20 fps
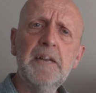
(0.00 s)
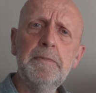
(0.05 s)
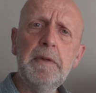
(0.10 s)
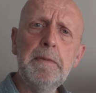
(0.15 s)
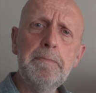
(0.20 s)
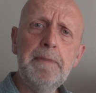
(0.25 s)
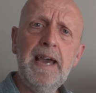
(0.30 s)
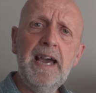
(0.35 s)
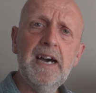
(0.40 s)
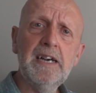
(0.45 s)
going to
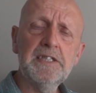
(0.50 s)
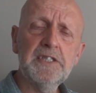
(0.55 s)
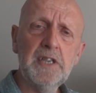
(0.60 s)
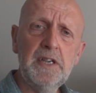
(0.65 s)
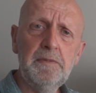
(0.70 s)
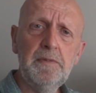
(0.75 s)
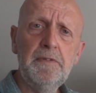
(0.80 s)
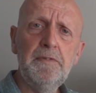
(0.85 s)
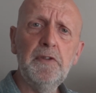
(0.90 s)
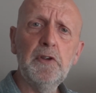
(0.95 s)
be better so
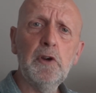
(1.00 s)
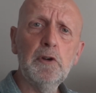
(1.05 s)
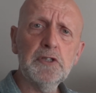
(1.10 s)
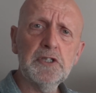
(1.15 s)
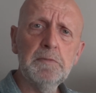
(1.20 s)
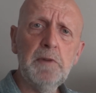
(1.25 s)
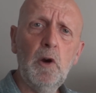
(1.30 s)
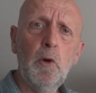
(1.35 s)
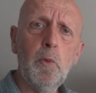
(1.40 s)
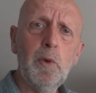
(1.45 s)
even if you've got
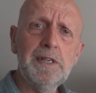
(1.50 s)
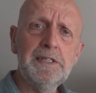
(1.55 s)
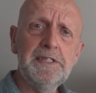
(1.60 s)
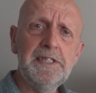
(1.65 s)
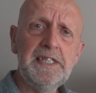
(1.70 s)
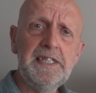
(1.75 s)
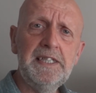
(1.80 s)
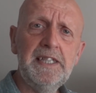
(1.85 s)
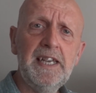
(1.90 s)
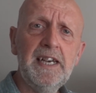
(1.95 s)
some old
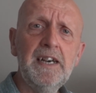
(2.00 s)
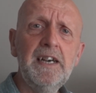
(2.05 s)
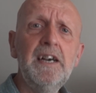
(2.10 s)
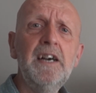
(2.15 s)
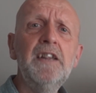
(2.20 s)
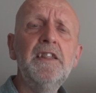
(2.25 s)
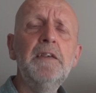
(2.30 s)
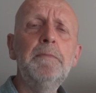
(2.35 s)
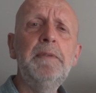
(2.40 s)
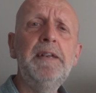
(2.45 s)
ones in there
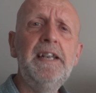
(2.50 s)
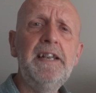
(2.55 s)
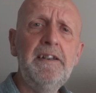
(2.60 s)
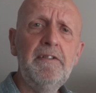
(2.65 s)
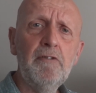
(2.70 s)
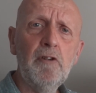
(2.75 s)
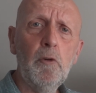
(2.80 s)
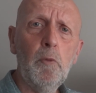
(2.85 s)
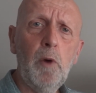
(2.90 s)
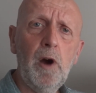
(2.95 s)
they've been in
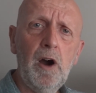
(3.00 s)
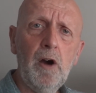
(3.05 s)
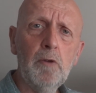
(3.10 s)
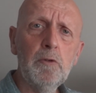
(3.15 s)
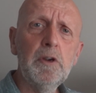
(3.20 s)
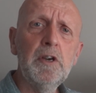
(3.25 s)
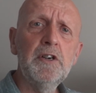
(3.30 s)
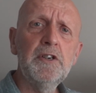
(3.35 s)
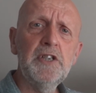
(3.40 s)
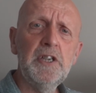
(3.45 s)
there a
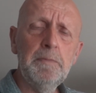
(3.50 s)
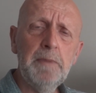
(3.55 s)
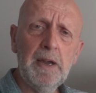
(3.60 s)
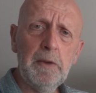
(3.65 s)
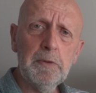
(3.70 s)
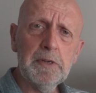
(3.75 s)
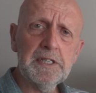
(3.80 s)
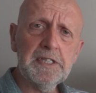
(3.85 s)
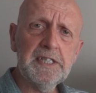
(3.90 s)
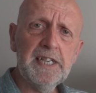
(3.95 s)
while you may
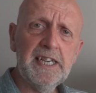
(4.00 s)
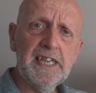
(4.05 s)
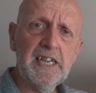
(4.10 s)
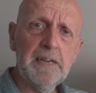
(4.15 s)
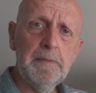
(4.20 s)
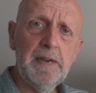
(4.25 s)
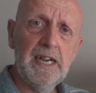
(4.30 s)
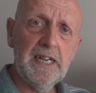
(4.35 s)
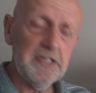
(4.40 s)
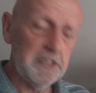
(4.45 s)
want to take
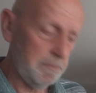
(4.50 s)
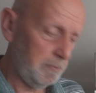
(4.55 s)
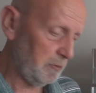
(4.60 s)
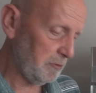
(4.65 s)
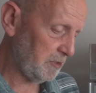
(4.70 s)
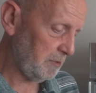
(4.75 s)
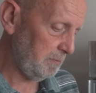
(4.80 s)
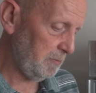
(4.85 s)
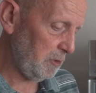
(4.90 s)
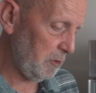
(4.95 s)
them out to
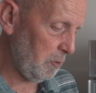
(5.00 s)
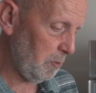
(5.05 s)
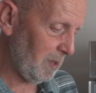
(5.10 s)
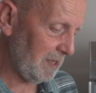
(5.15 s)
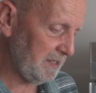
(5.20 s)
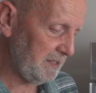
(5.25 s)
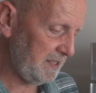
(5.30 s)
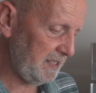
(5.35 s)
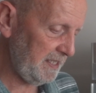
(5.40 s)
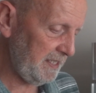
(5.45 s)
put some new
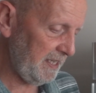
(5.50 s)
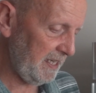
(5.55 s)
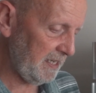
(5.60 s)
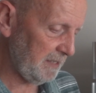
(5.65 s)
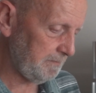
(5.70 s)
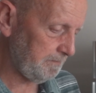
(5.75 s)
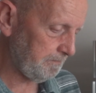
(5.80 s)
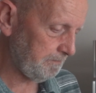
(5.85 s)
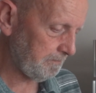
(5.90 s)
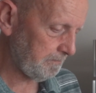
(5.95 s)
ones in
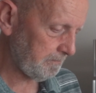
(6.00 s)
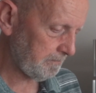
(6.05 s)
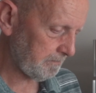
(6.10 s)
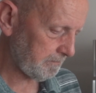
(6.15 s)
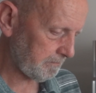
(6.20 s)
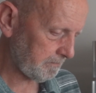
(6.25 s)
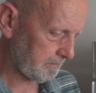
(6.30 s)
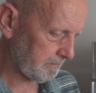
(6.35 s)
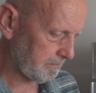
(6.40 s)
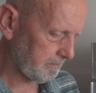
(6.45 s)
there
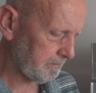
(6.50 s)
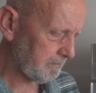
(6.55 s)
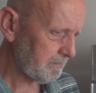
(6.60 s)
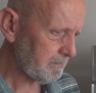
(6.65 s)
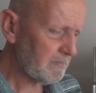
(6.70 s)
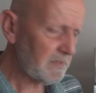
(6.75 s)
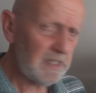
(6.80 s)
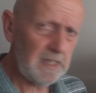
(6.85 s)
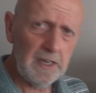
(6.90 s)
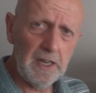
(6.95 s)

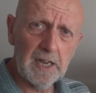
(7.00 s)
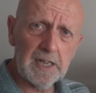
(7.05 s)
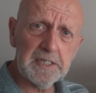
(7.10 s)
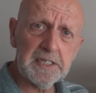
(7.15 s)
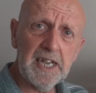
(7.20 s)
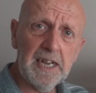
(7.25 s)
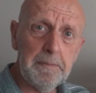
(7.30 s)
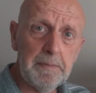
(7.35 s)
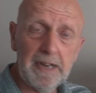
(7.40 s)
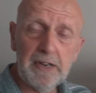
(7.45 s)
like I
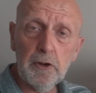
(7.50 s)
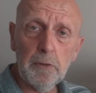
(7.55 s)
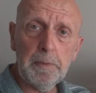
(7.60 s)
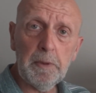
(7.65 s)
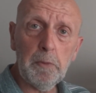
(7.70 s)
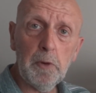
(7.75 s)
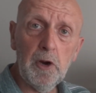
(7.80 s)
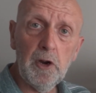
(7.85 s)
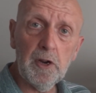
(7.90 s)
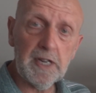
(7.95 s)
say, may not
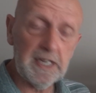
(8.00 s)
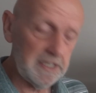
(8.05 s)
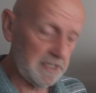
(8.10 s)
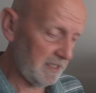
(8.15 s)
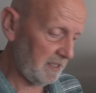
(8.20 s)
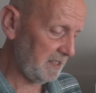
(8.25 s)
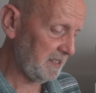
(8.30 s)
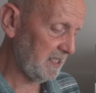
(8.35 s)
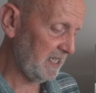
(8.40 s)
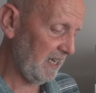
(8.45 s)
be working.
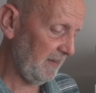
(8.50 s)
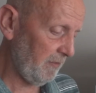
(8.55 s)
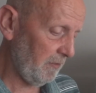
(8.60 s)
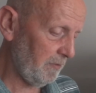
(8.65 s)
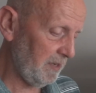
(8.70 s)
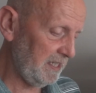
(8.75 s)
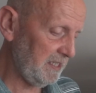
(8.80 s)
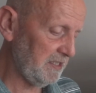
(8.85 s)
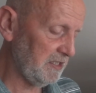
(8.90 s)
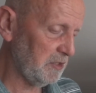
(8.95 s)
So that's another
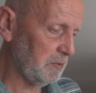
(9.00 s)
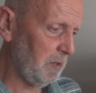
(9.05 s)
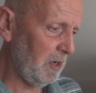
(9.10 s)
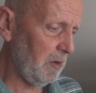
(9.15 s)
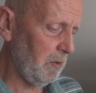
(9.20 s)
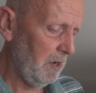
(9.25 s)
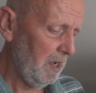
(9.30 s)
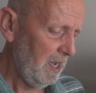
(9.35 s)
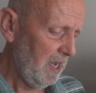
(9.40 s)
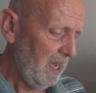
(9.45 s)
reason as
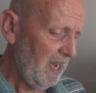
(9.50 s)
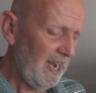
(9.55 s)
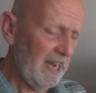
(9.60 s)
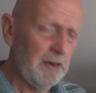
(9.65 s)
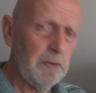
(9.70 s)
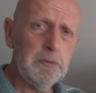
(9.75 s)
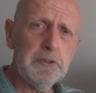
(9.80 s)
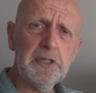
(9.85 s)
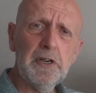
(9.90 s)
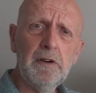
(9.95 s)
well.
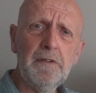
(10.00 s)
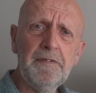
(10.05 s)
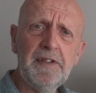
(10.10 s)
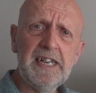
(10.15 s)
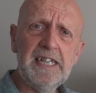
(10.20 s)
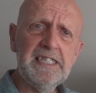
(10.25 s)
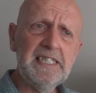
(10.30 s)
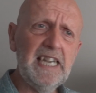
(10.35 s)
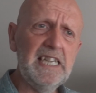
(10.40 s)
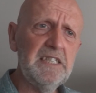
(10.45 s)
And also, I
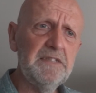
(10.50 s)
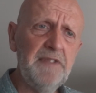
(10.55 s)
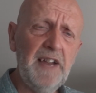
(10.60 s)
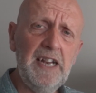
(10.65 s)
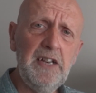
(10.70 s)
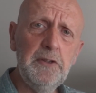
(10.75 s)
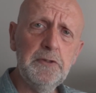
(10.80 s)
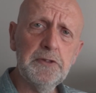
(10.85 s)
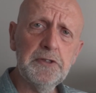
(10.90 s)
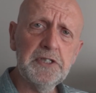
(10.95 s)
think this adds
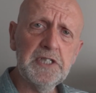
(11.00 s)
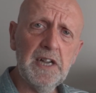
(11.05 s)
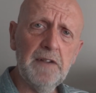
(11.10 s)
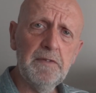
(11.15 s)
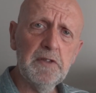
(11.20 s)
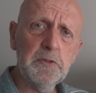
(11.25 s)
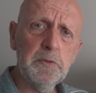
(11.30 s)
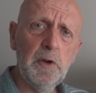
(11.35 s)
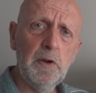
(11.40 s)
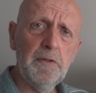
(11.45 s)
value to
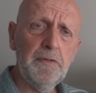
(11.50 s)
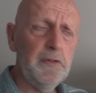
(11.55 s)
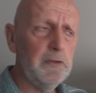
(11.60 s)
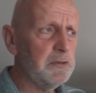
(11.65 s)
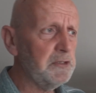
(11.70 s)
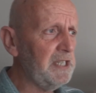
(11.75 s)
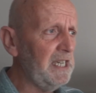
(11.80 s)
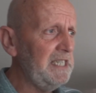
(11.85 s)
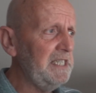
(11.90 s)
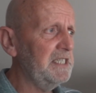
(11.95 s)
stuff as well. If you're
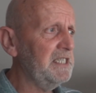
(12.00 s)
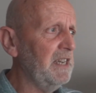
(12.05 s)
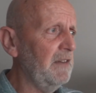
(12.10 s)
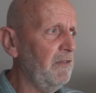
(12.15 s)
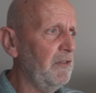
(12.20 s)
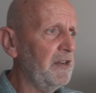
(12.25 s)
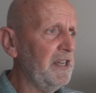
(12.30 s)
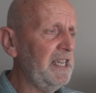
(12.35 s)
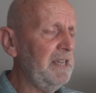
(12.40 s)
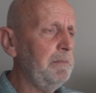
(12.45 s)
selling
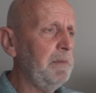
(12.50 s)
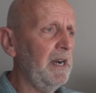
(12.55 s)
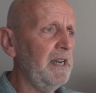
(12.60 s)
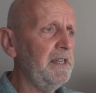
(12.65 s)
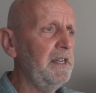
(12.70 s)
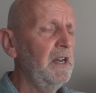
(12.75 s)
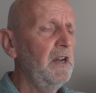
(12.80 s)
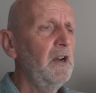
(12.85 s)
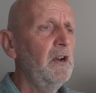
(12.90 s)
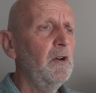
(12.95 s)
stuff on
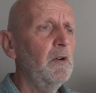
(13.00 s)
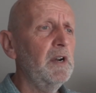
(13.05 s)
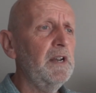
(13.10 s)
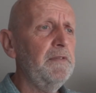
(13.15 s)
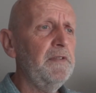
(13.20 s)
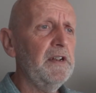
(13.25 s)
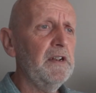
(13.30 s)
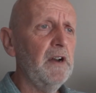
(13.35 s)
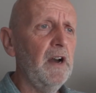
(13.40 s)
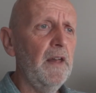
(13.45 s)
eBay or
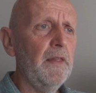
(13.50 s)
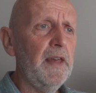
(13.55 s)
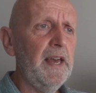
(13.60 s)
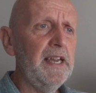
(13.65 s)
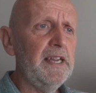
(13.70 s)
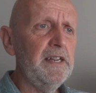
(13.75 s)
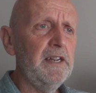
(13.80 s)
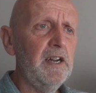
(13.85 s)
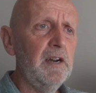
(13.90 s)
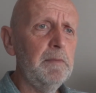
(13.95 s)
anything like
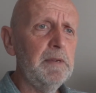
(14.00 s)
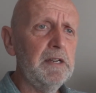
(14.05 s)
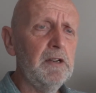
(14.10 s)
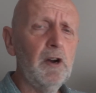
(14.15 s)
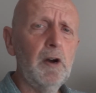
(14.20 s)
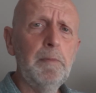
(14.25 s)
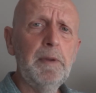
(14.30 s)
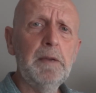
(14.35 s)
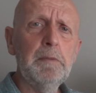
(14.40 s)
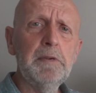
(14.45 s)
that, you know, I mean, a
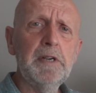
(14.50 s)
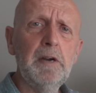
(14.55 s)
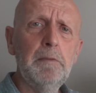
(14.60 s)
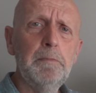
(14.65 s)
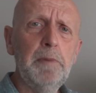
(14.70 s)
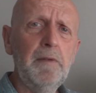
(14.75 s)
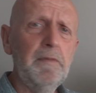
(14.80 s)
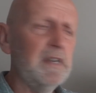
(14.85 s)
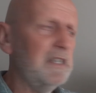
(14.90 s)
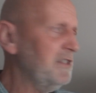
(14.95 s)
lot of people
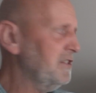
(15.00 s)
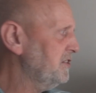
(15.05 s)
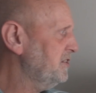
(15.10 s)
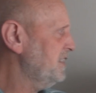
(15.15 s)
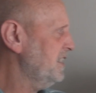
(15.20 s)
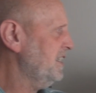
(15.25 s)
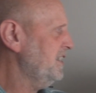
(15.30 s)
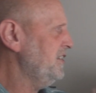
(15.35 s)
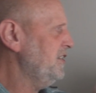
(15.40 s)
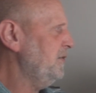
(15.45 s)
don't bother. They just
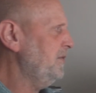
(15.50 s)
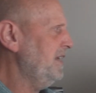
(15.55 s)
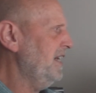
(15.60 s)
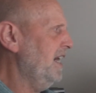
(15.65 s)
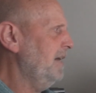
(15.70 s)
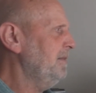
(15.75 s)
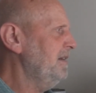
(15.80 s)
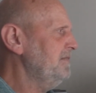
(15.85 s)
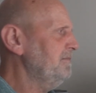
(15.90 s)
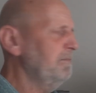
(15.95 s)
stick a unit
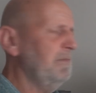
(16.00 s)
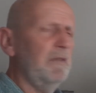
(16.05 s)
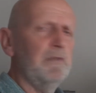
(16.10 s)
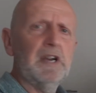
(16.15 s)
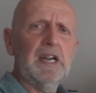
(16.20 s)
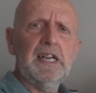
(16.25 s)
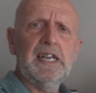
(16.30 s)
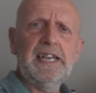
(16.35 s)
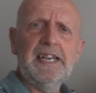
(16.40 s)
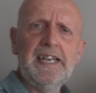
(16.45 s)
up, haven't
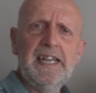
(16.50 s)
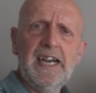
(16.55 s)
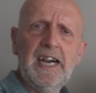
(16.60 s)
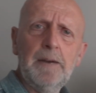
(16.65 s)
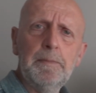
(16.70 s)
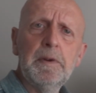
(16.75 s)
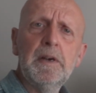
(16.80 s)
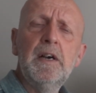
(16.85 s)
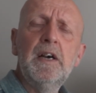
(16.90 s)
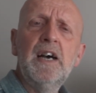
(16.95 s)
bothered cleaning it
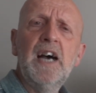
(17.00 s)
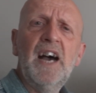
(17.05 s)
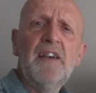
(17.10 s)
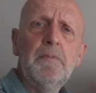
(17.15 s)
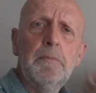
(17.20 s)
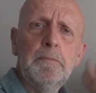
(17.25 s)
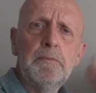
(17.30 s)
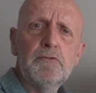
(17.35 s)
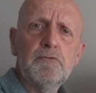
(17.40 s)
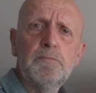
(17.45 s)
up,
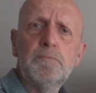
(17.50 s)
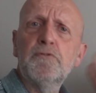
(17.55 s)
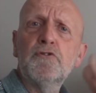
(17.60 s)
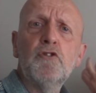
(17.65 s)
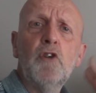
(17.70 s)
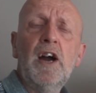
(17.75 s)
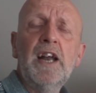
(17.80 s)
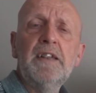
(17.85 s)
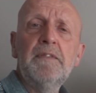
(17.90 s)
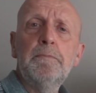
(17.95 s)
haven't
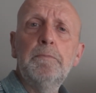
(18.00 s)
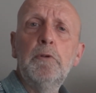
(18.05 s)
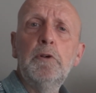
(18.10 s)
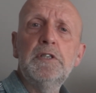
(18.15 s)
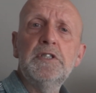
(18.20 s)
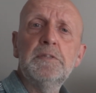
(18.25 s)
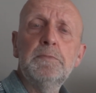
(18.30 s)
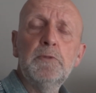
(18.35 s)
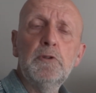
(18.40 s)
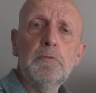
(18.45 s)
tried even
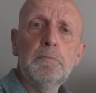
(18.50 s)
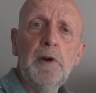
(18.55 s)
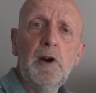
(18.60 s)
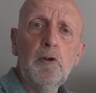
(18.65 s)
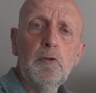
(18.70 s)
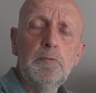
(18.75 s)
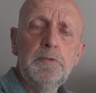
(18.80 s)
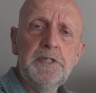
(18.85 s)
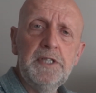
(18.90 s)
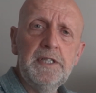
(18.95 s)
putting some new
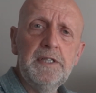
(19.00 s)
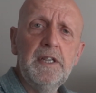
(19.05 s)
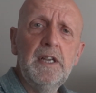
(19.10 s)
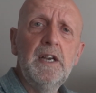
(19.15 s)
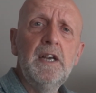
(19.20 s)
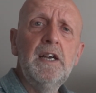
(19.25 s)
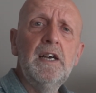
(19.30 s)
bulbs in.